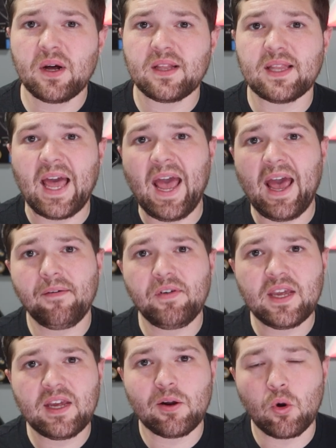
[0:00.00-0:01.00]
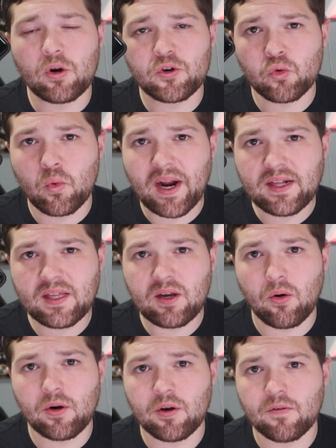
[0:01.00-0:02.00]
but having it directly
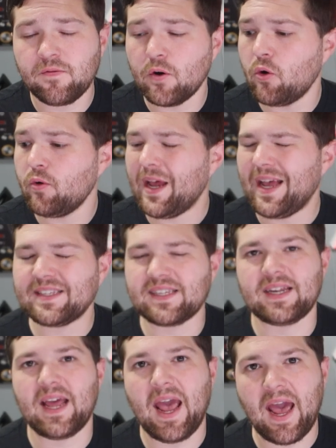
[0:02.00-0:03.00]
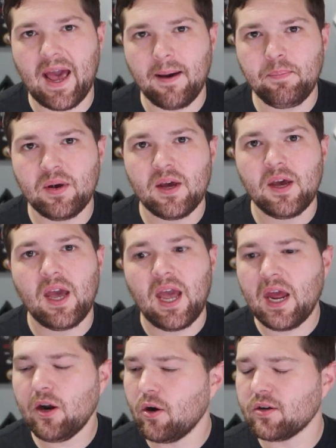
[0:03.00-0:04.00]
on your phone as an app,
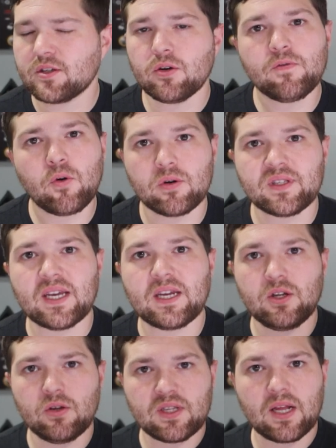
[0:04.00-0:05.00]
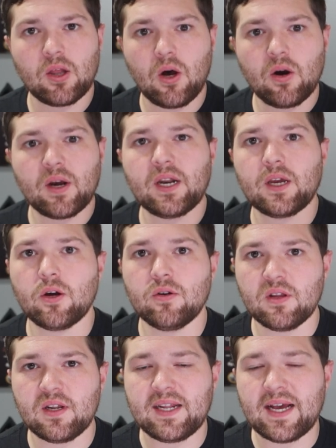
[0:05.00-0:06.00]
and also of course they can use that login and go
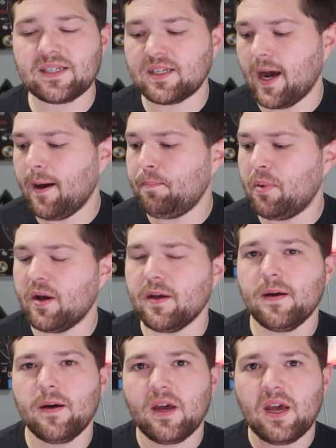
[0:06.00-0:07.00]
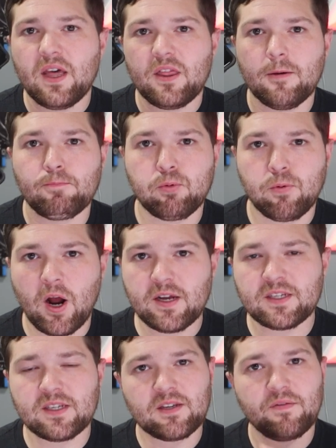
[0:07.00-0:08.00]
to the desktop, but the
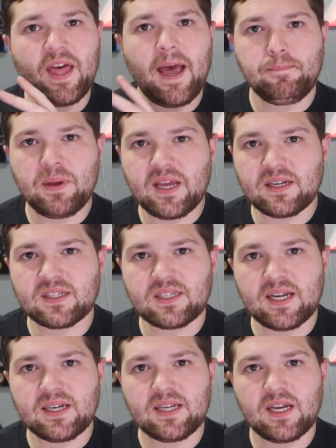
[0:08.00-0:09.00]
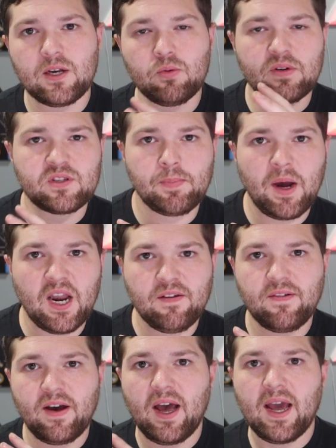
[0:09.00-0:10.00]
process of that being synced in with
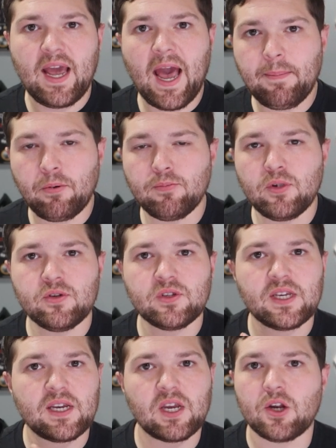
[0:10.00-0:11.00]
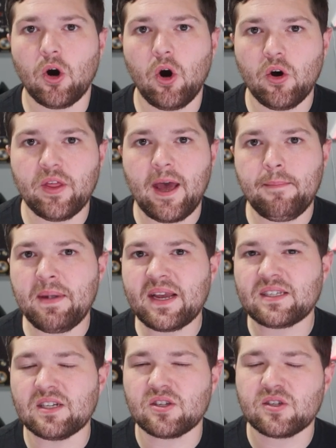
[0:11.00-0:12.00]
Spotify, Apple Music, and all that
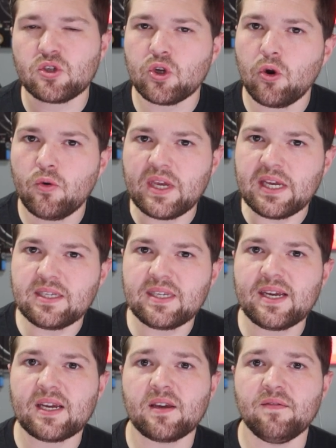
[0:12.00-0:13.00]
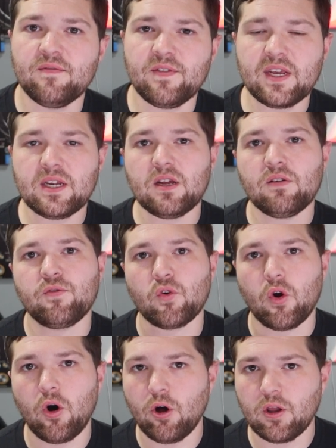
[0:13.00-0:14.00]
makes it so easy and convenient
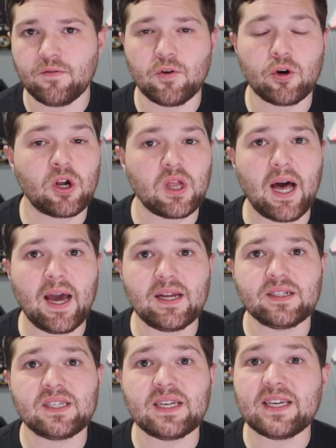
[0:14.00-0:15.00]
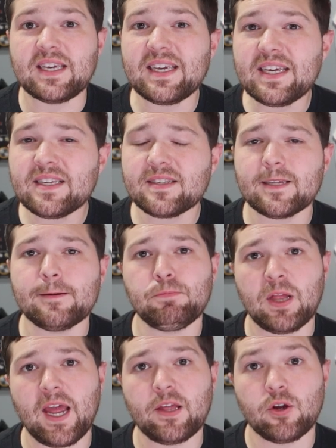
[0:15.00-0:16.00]
for all of your clients to easily
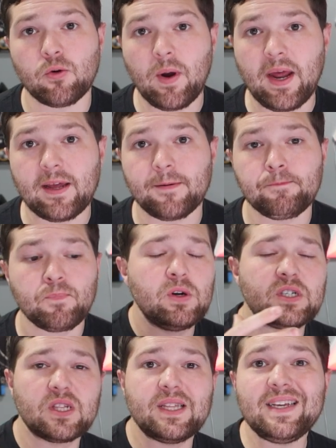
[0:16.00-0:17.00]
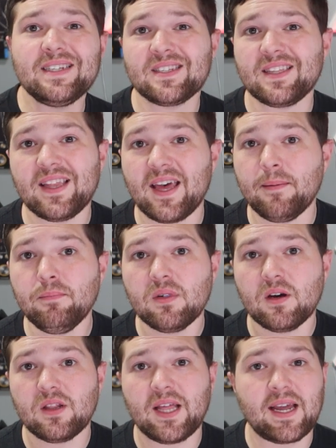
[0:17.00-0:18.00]
plan their wedding, which leads to them,
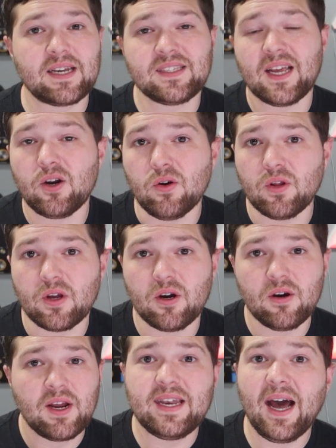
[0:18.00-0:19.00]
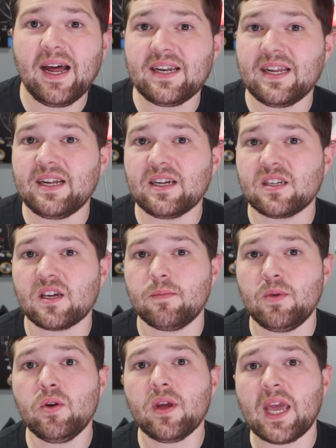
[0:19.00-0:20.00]
like I said earlier, not needing to
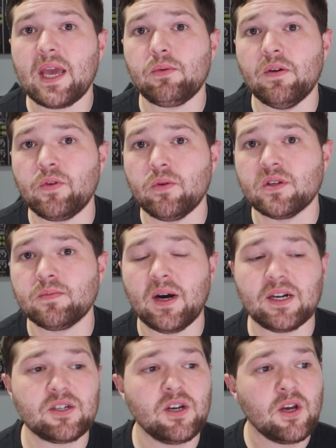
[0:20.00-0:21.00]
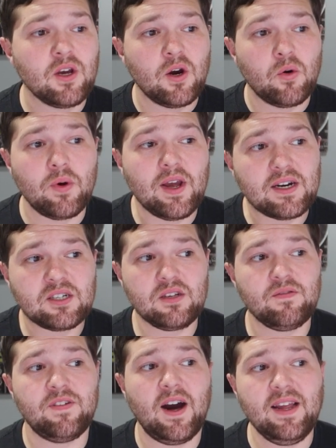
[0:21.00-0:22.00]
communicate with you as much. We
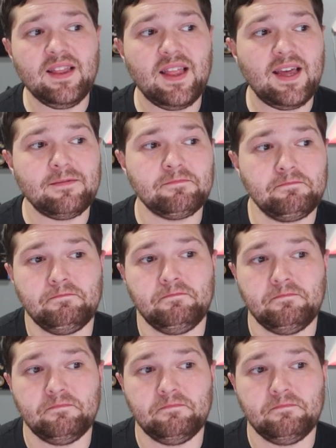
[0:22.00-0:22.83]
actually find that